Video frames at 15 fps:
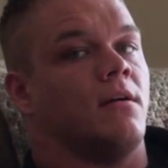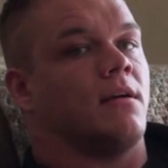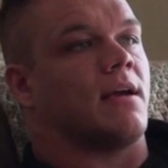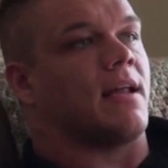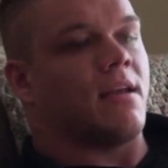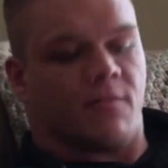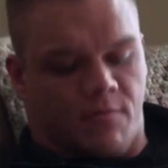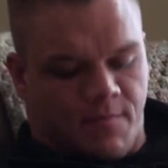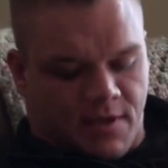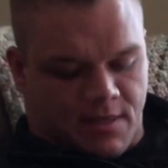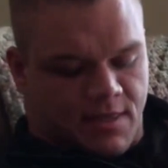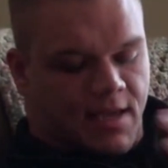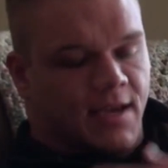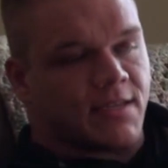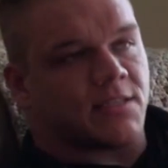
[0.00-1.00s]
Got to give a big
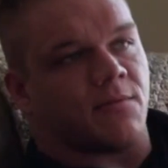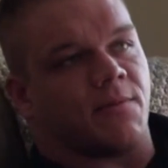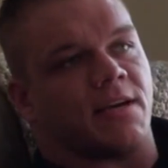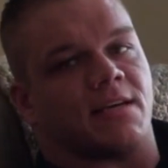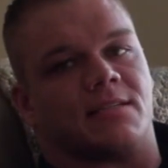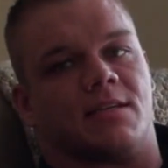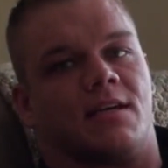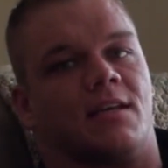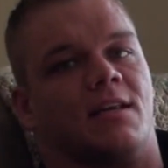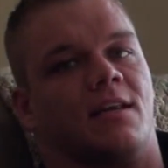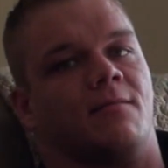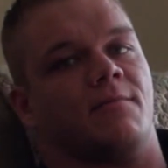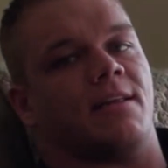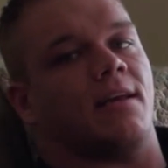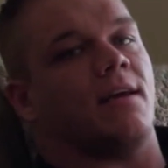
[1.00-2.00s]
thanks to BSN and
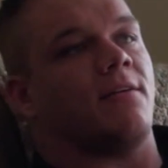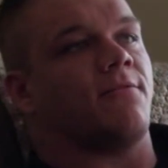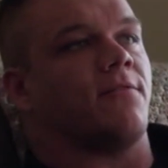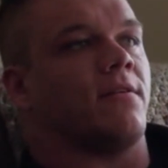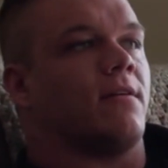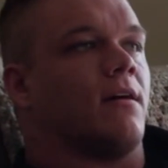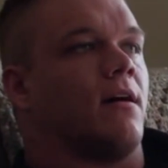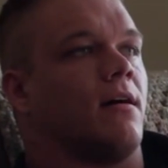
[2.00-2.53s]
MD for